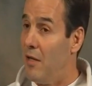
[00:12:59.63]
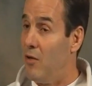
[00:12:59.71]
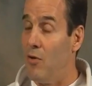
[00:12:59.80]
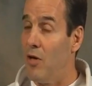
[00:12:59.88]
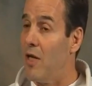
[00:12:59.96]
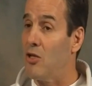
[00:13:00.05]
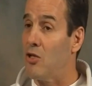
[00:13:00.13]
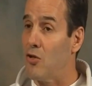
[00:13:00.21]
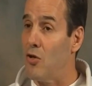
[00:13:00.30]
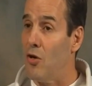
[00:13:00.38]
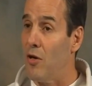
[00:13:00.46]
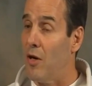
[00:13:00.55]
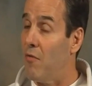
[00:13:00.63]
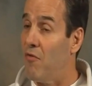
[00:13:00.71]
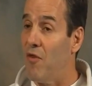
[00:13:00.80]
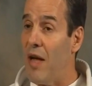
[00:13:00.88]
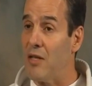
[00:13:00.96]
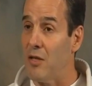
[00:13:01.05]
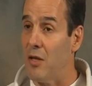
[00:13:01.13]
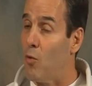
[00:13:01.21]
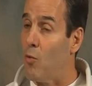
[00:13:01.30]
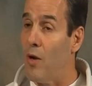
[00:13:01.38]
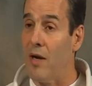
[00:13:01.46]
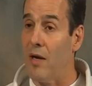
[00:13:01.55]
you're going to get stronger and faster
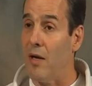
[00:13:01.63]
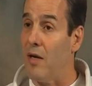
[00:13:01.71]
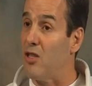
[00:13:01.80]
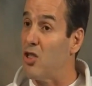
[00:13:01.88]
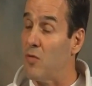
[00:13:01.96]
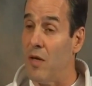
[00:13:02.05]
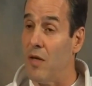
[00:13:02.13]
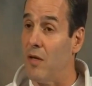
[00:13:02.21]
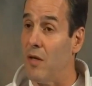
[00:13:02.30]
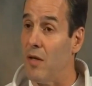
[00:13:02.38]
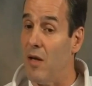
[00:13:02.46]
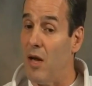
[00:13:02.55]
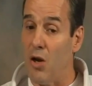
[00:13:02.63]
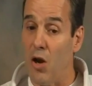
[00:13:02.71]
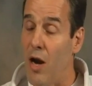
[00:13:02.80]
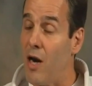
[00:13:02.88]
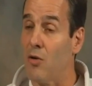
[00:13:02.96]
and quicker and a lot